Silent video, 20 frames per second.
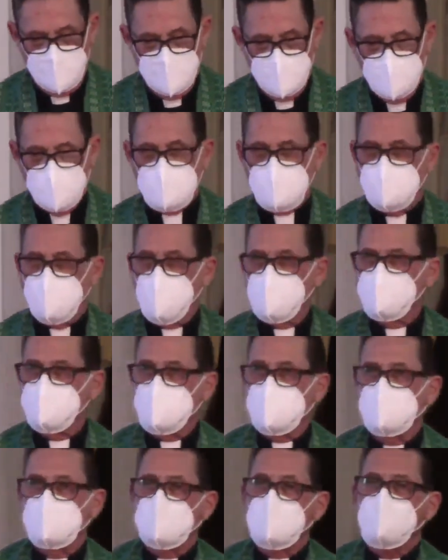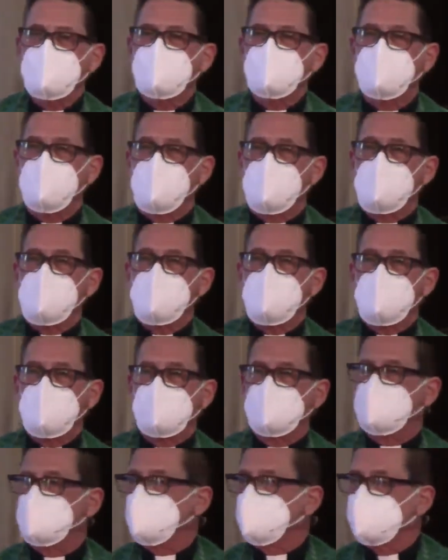It's about being left
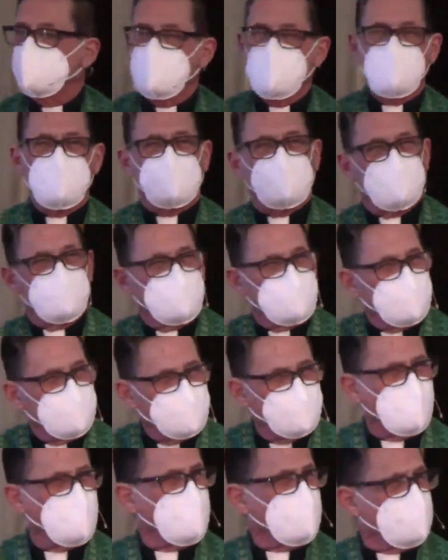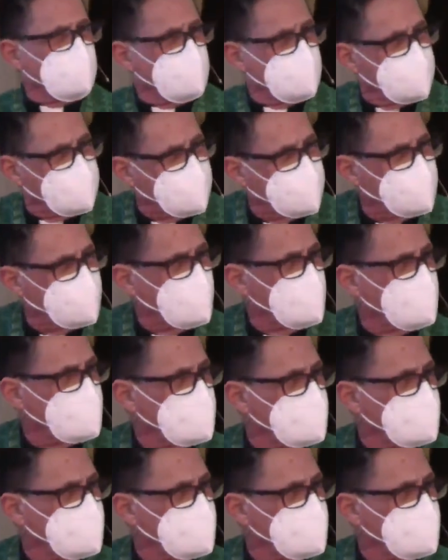behind, further